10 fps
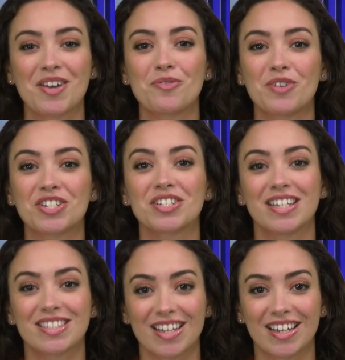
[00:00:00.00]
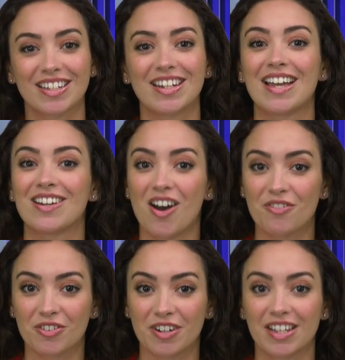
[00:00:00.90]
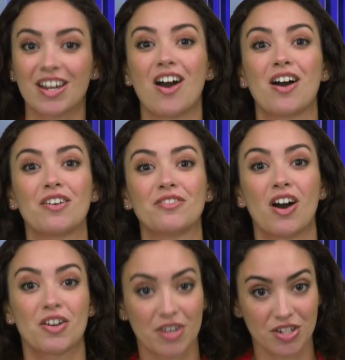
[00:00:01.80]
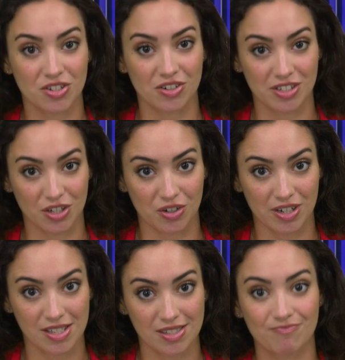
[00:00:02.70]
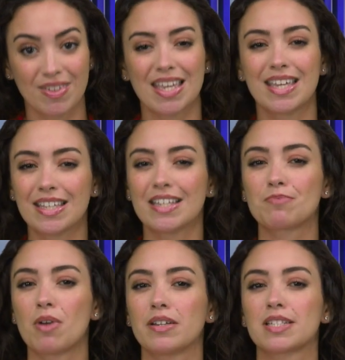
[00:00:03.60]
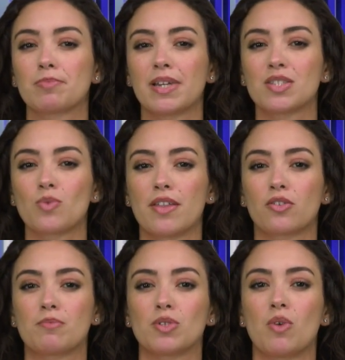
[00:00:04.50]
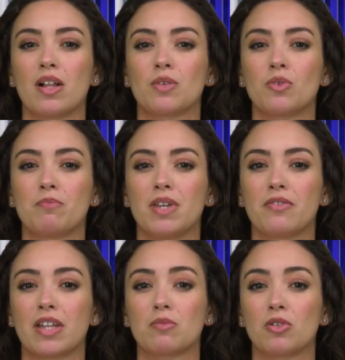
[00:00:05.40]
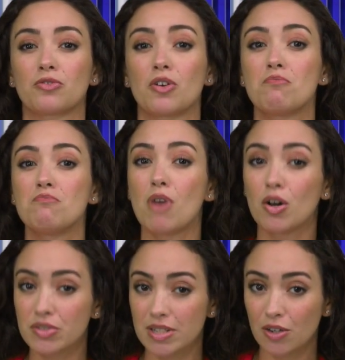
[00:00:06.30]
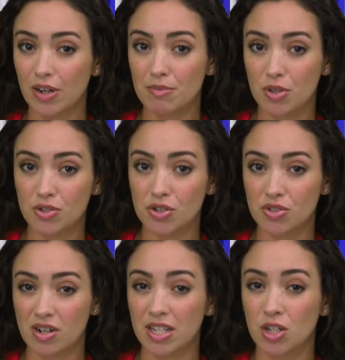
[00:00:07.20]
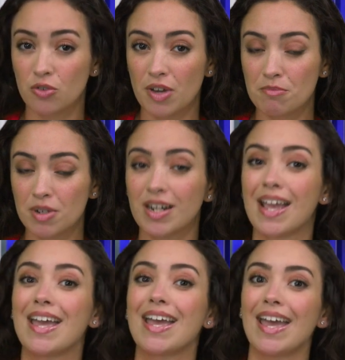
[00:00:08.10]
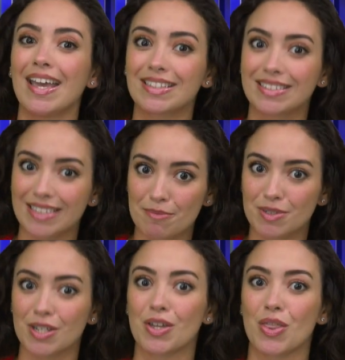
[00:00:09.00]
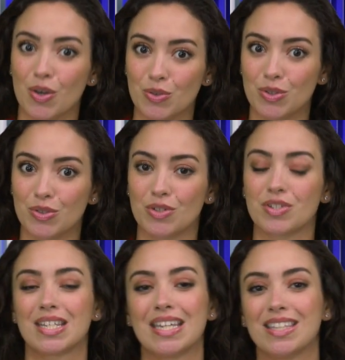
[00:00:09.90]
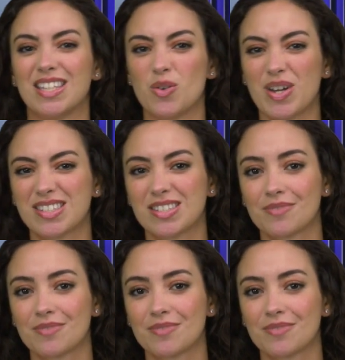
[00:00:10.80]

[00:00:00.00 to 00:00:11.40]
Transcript: which it cited an offering of unregistered securities. This probably explains why the crypto wallet will be available for most Telegram users starting in November, except those users in the US.